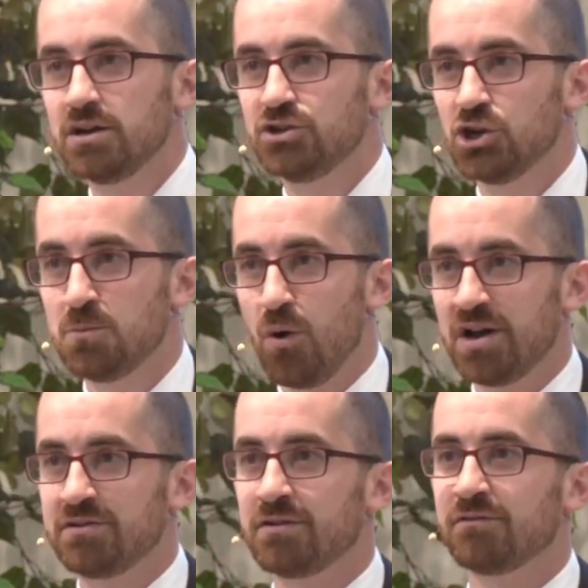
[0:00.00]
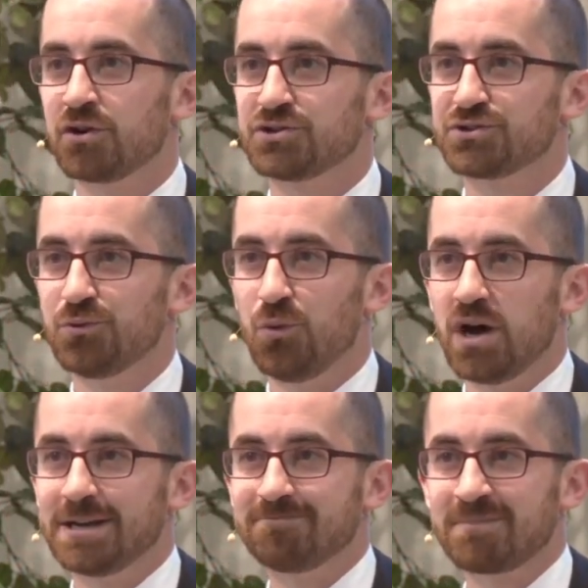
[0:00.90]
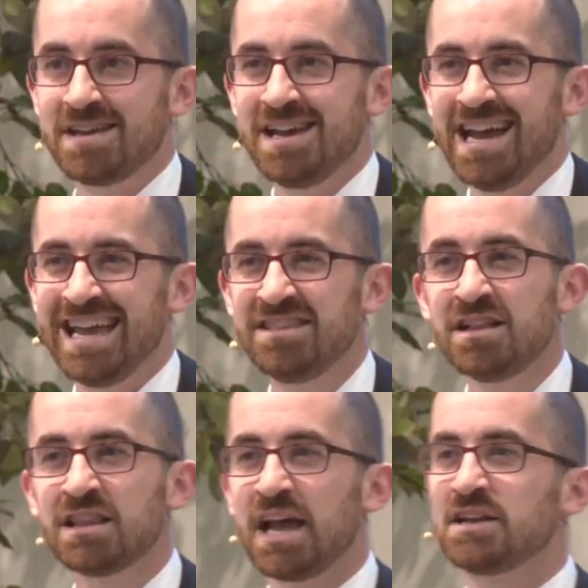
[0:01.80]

Job 1, verse 1. In the land